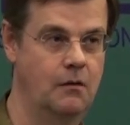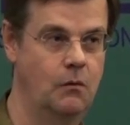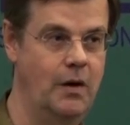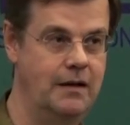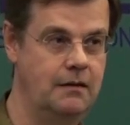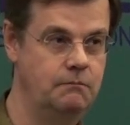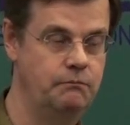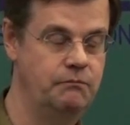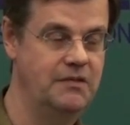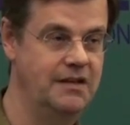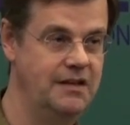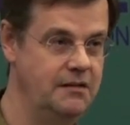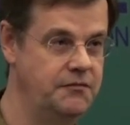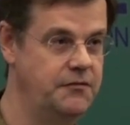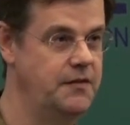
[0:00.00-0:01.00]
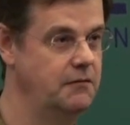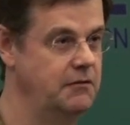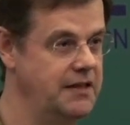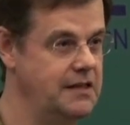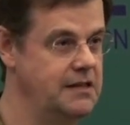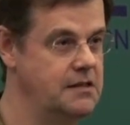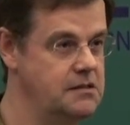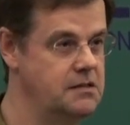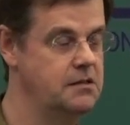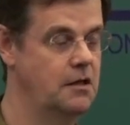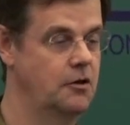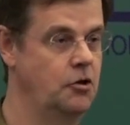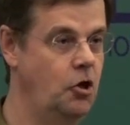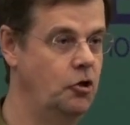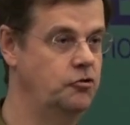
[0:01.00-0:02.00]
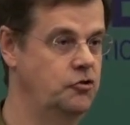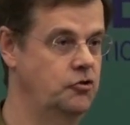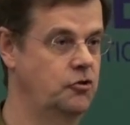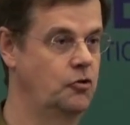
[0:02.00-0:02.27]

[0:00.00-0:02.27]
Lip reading: Well, if there is not